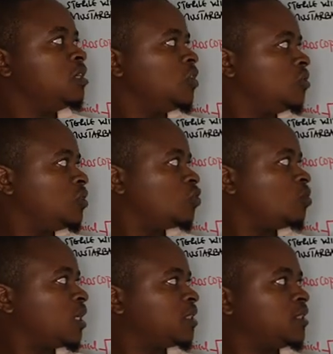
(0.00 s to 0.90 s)
you
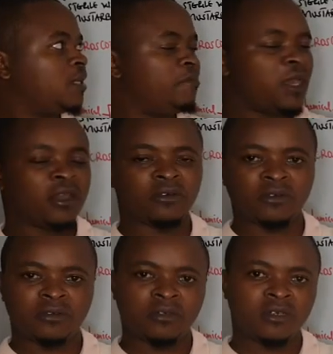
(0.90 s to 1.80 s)
instruct the
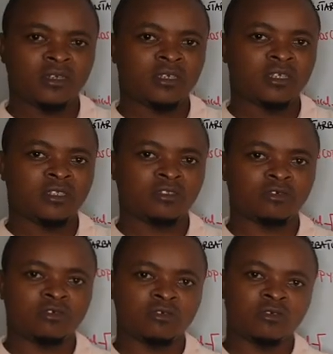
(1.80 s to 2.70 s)
male
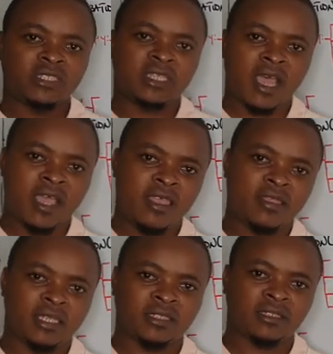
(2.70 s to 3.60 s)
to tie
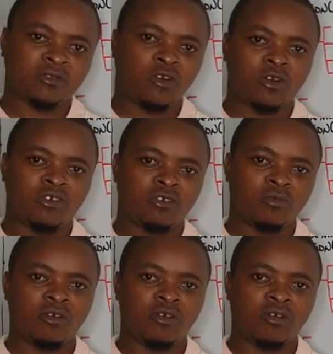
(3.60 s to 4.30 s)
this condom,